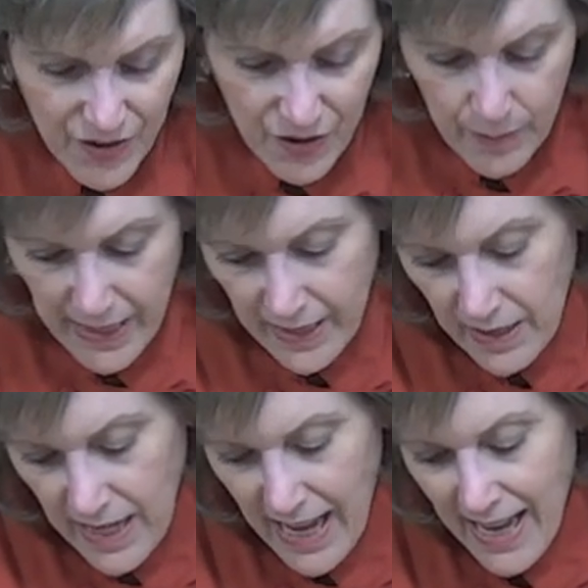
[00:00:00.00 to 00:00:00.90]

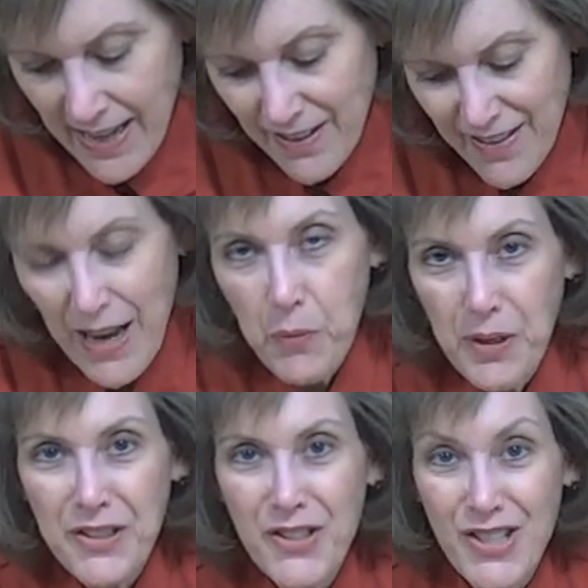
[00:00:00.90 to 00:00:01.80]
estimate. And they
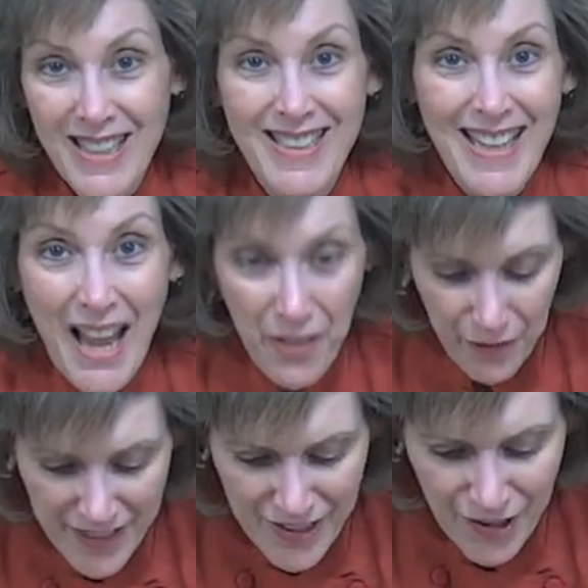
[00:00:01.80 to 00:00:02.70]
will stick
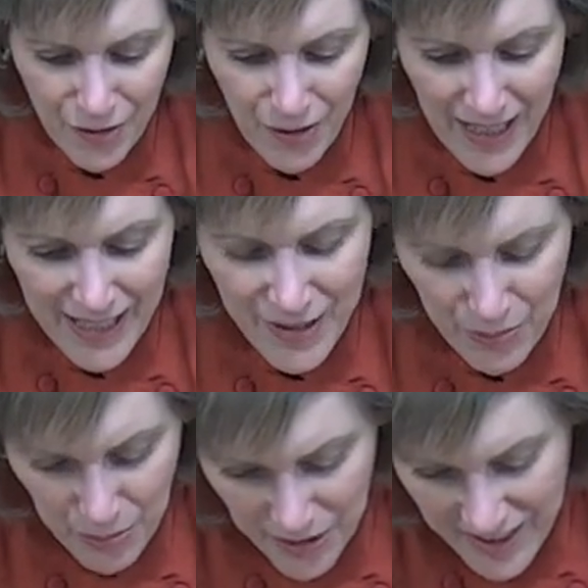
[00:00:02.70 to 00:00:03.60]
together. These little
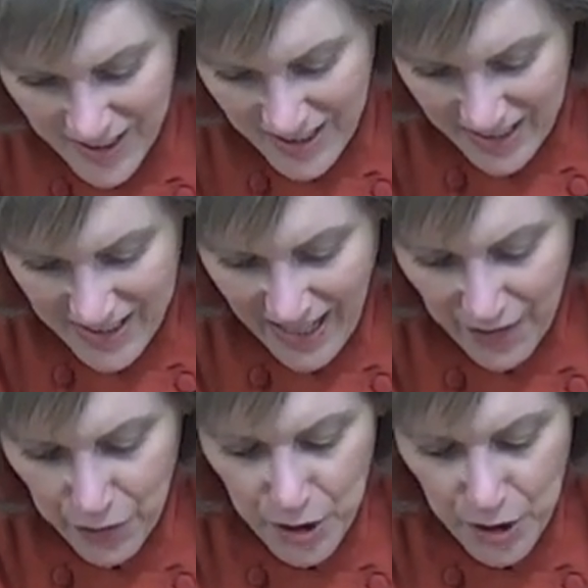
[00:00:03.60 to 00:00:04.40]
guys really stick together,